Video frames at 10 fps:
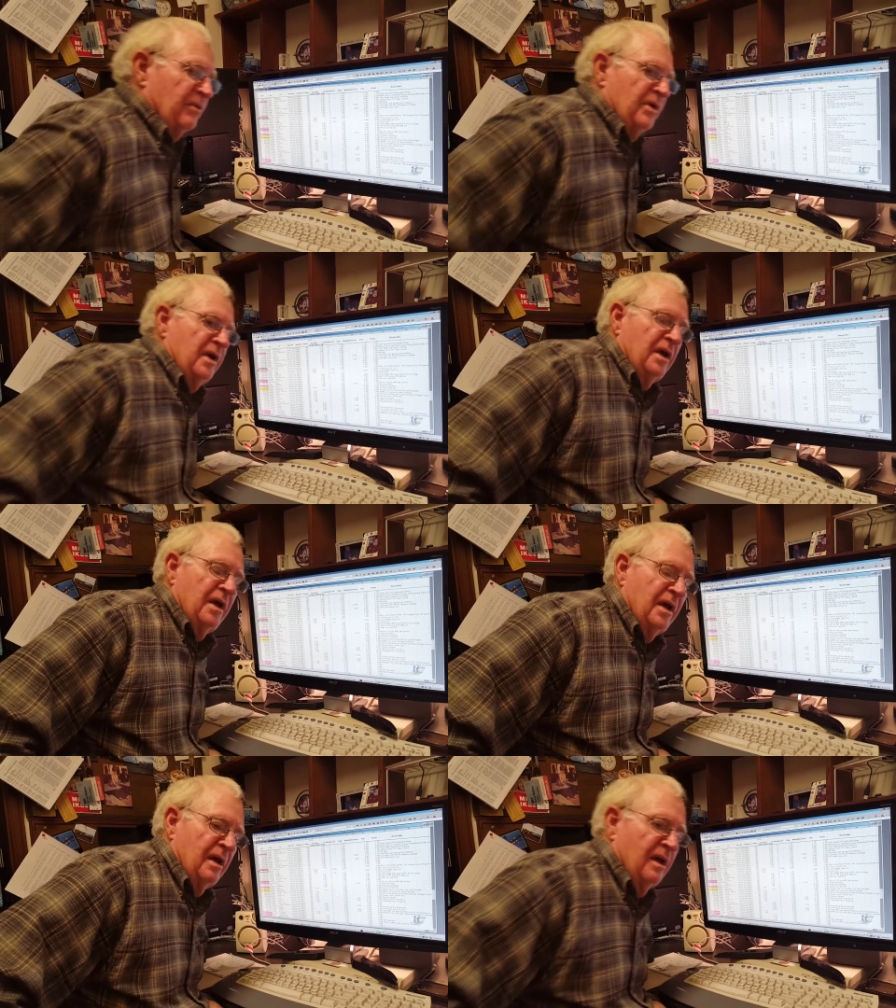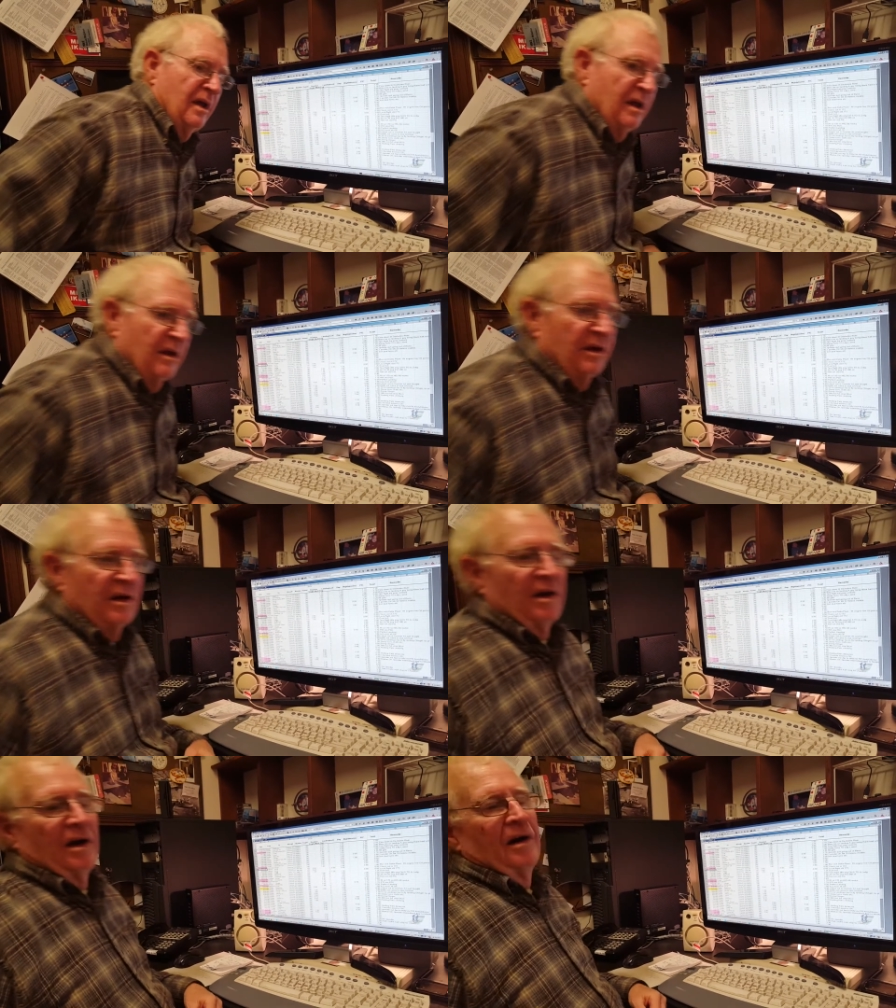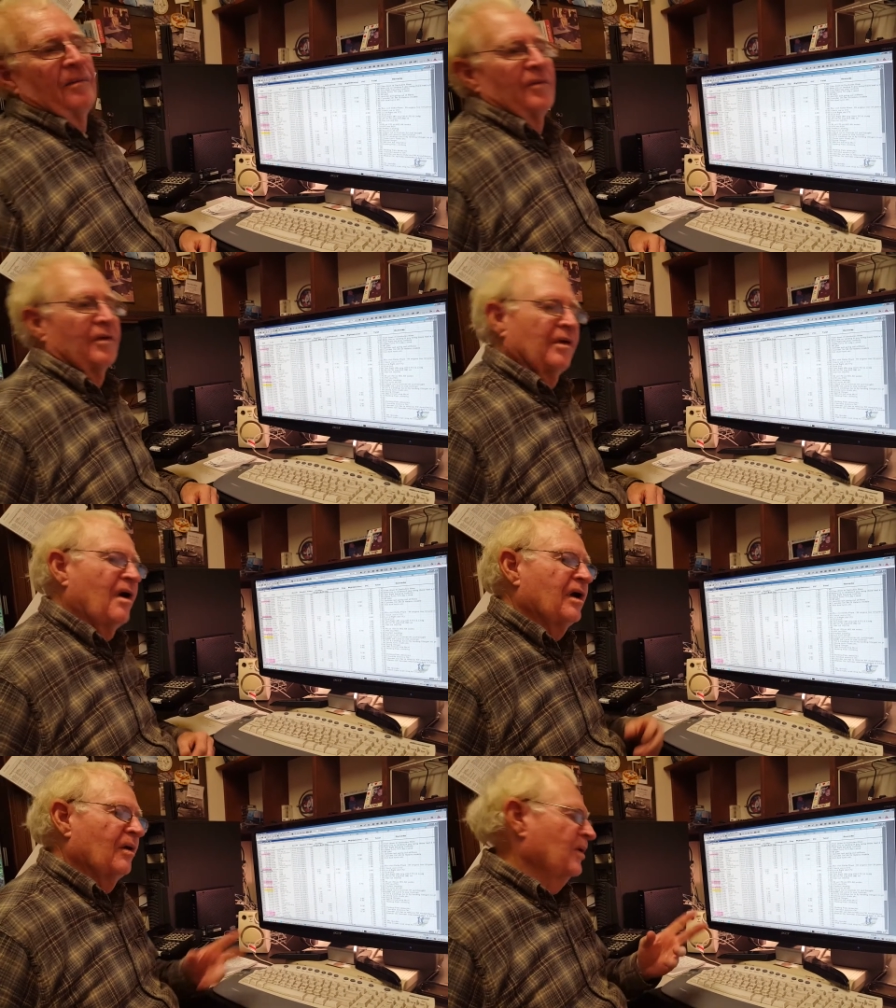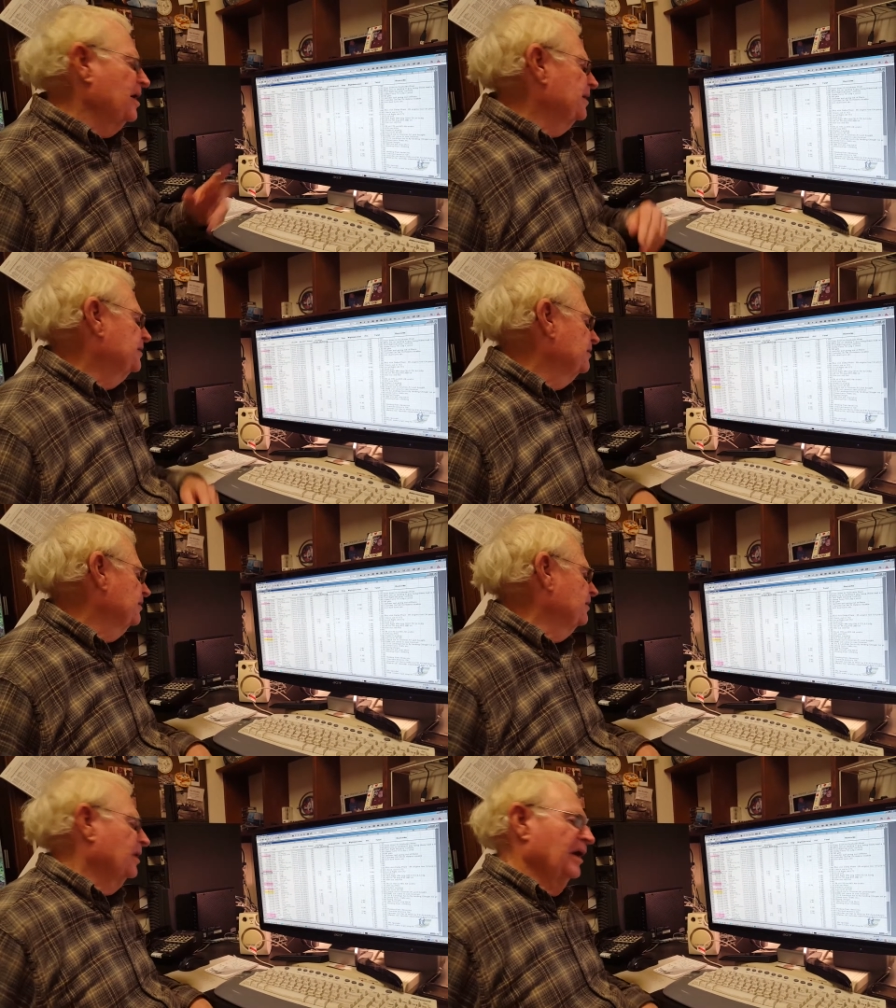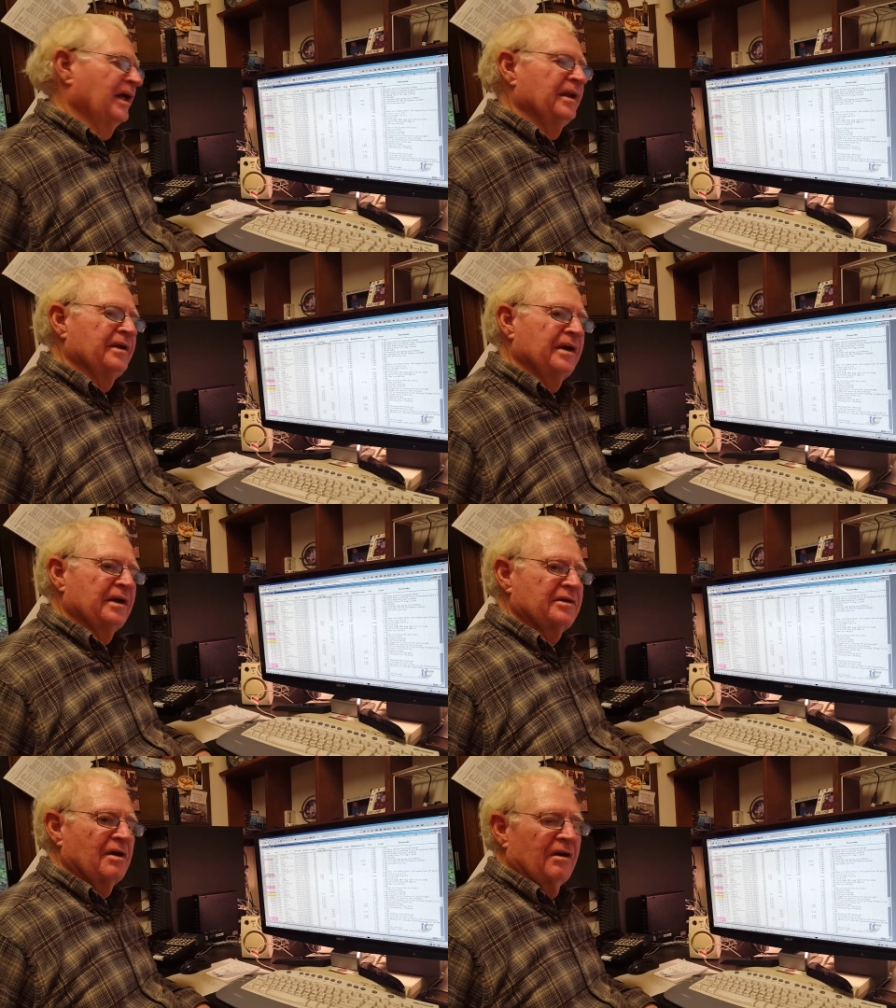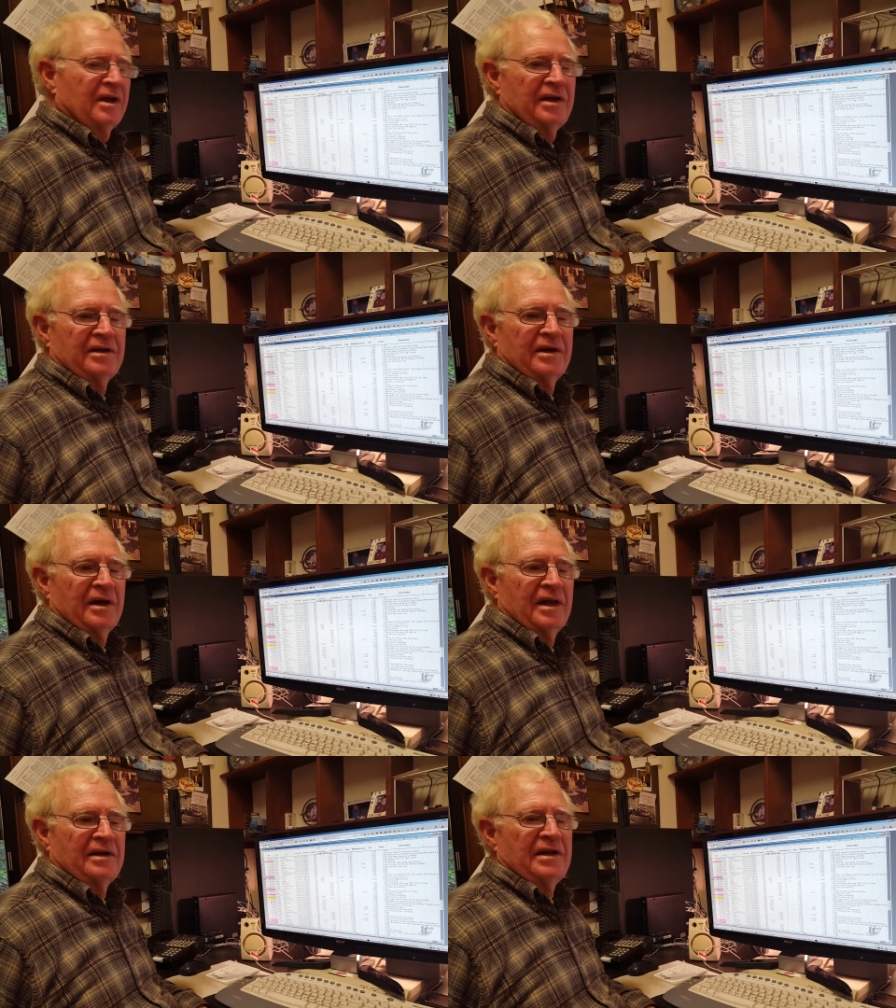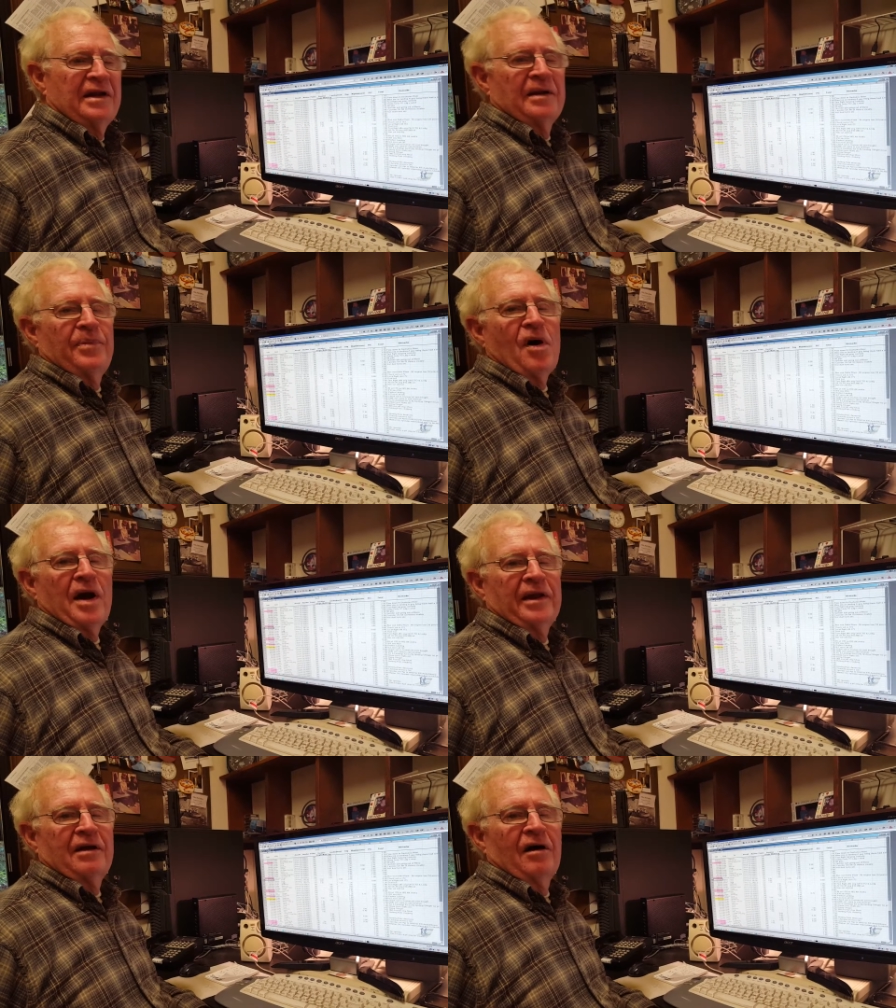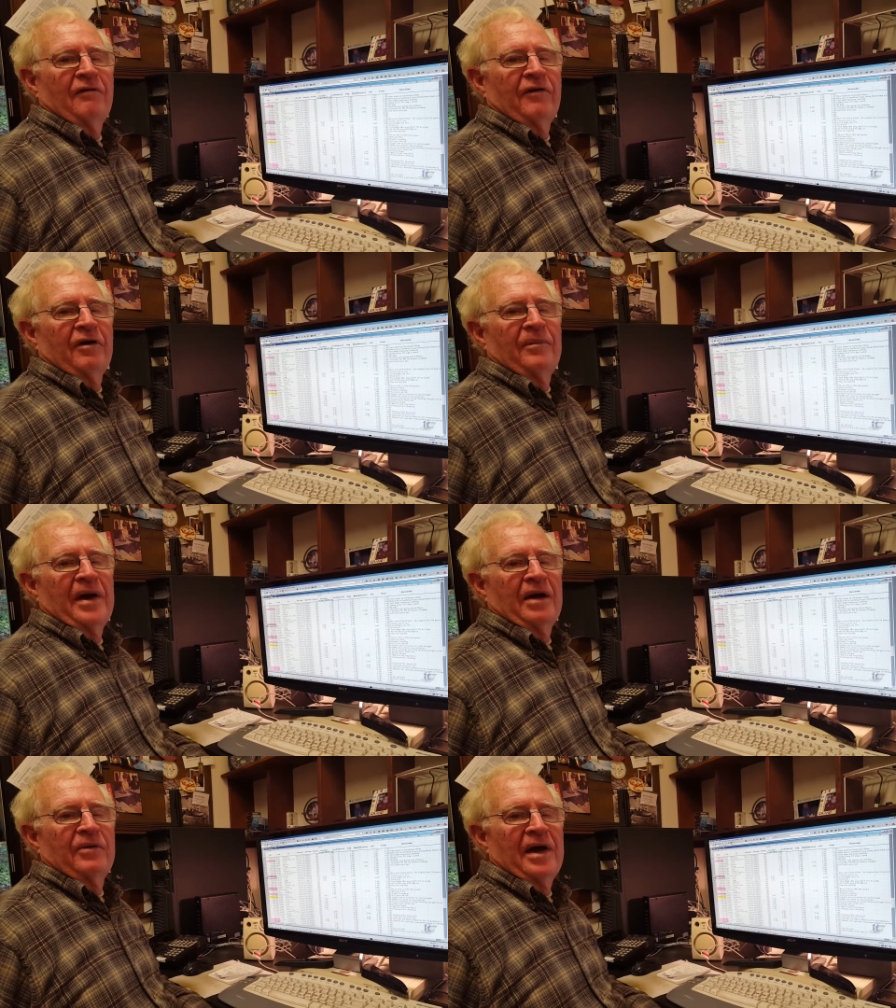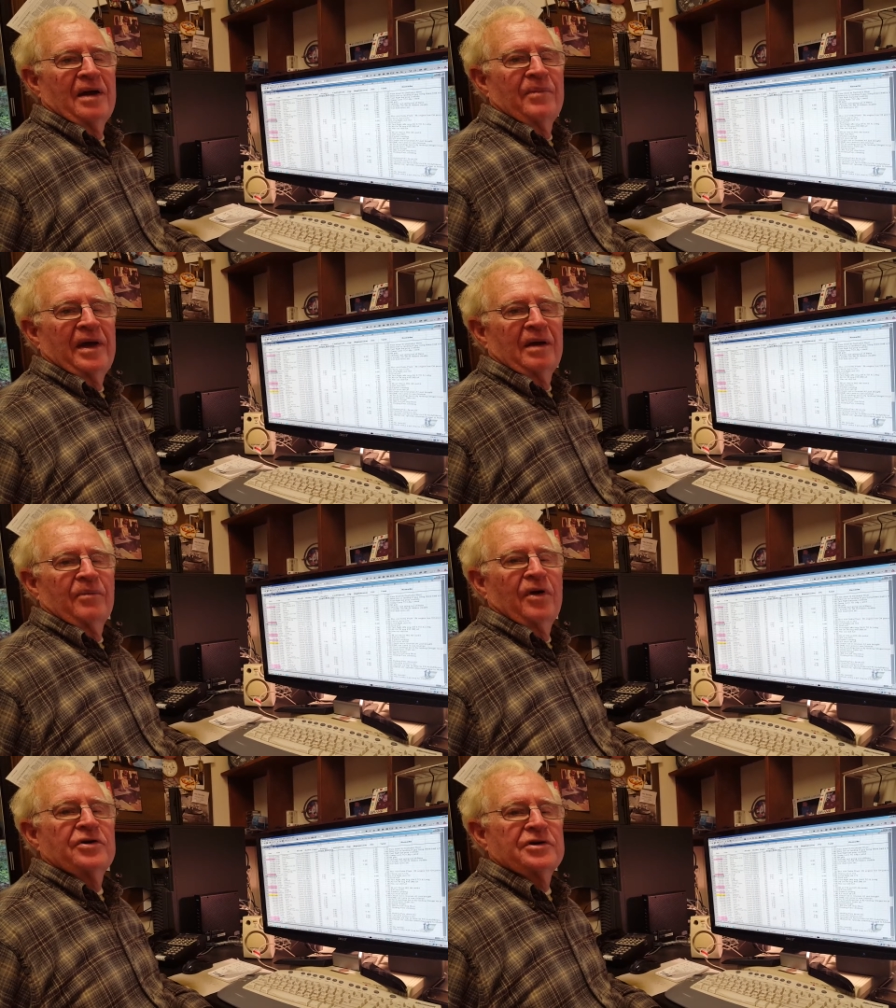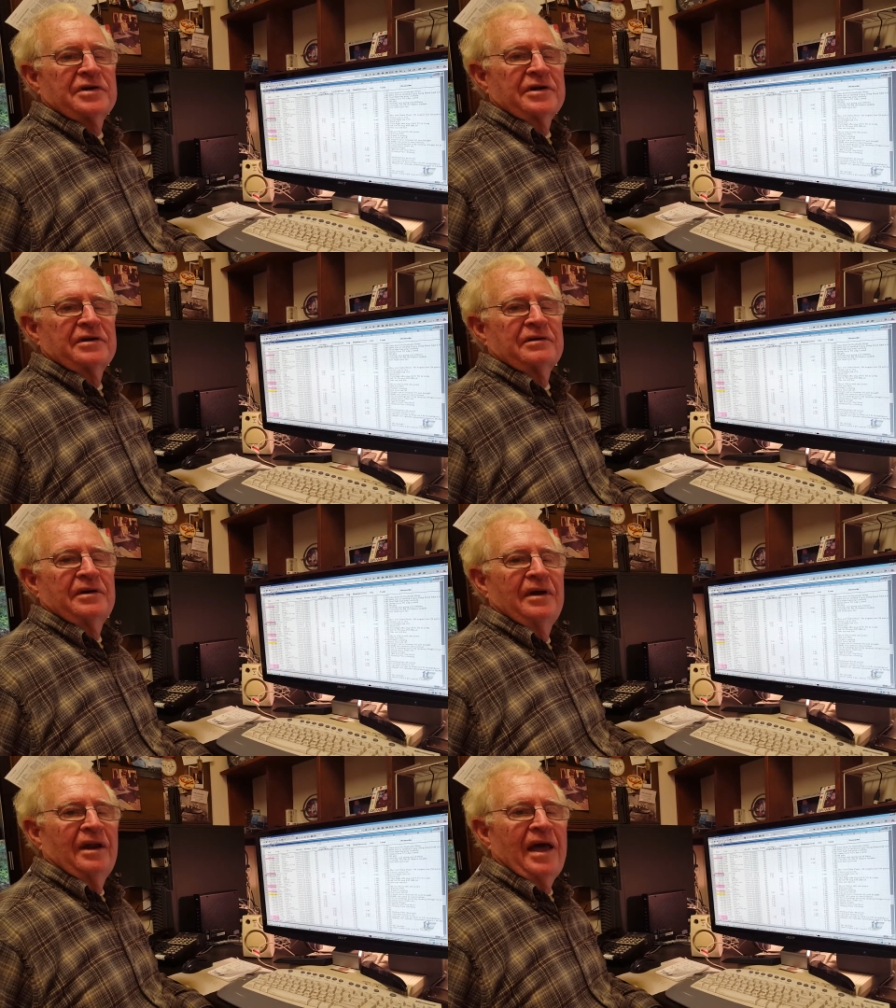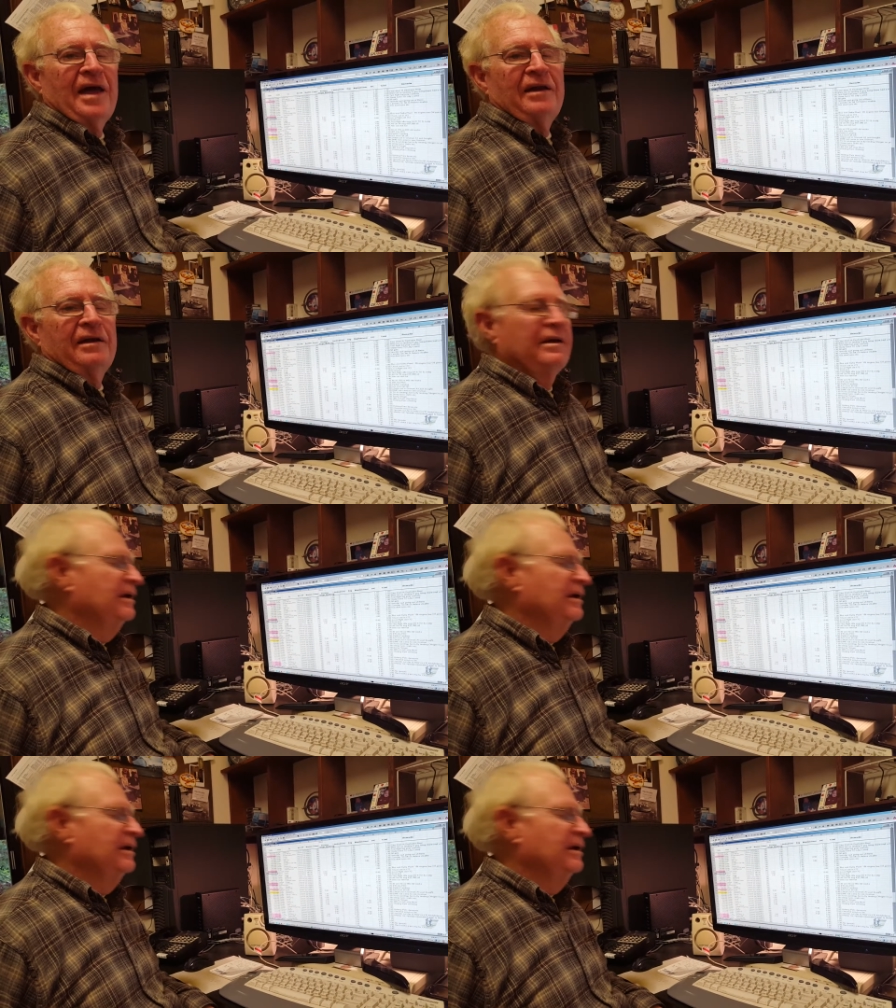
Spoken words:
and we're on our way to, and Charlene needed a potty call very bad. We had to make an emergency landing